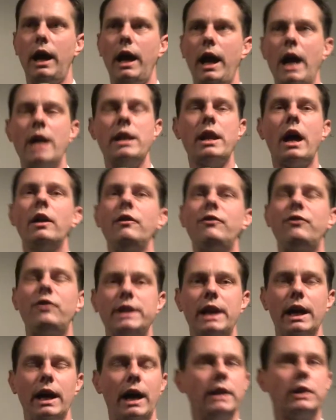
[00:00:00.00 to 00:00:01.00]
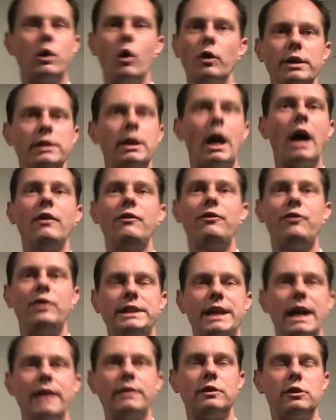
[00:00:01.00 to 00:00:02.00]
I got an
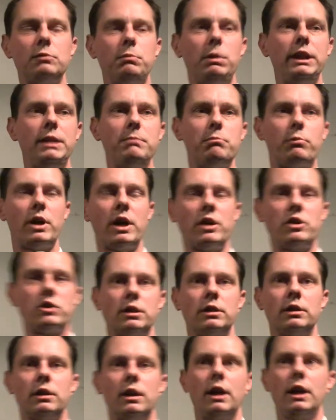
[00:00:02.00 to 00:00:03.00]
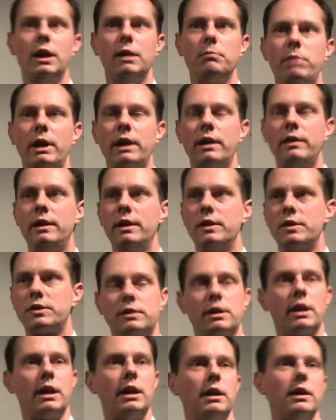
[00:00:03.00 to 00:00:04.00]
unforgettable impression by
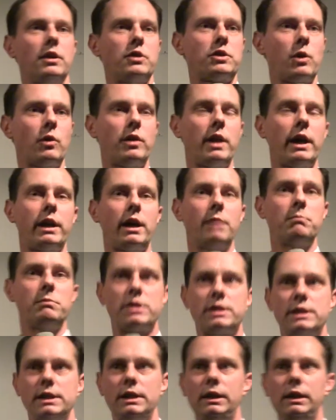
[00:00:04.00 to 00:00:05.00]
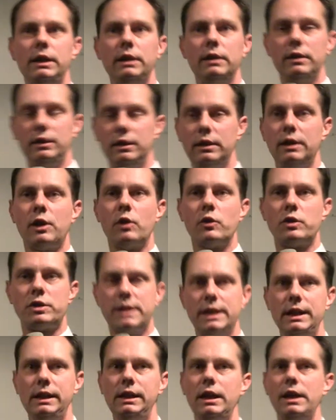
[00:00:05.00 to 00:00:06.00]
this, so that I'm still, you know,
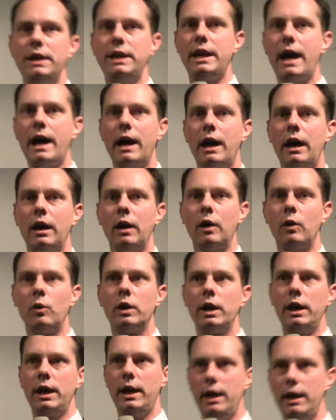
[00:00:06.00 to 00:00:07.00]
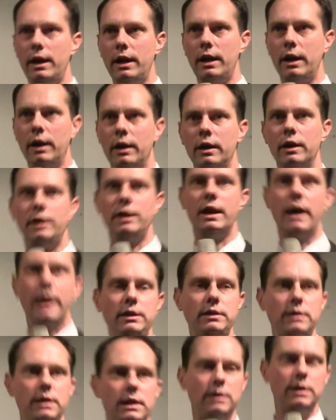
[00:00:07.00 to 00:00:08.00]
still now here,
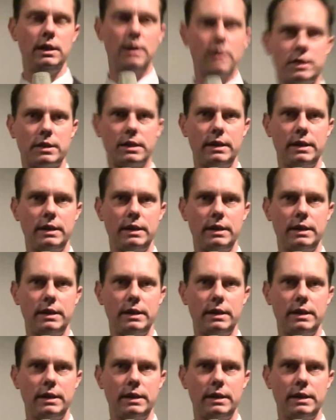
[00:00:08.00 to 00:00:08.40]
19 years